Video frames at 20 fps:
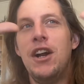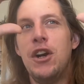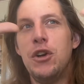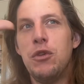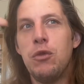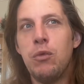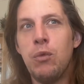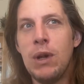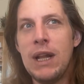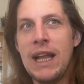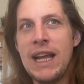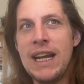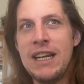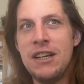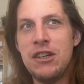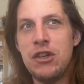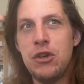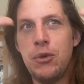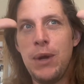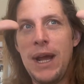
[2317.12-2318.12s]
relating
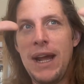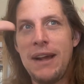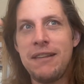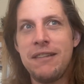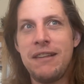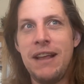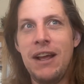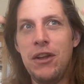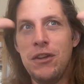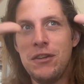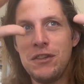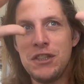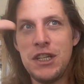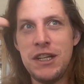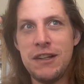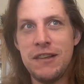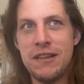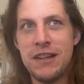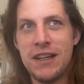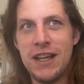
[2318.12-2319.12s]
two Excel sheets
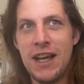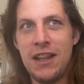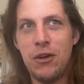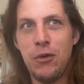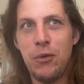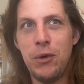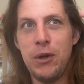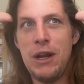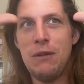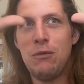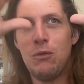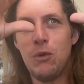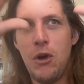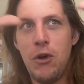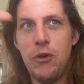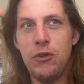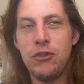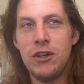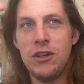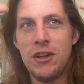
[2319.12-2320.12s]
together, where you have rows
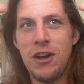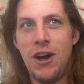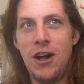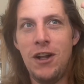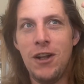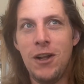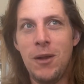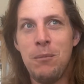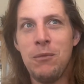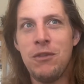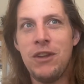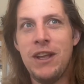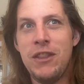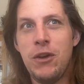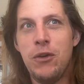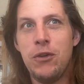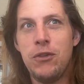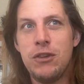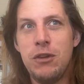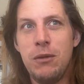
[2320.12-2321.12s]
and columns, and those
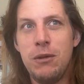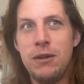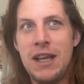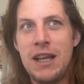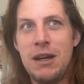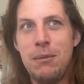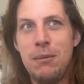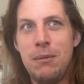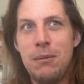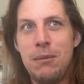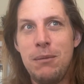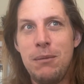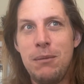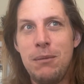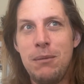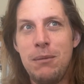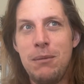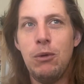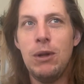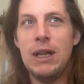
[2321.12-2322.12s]
databases can be
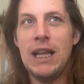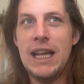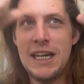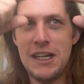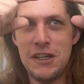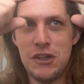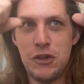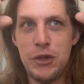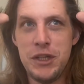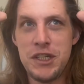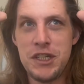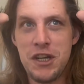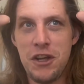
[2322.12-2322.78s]
related to each other.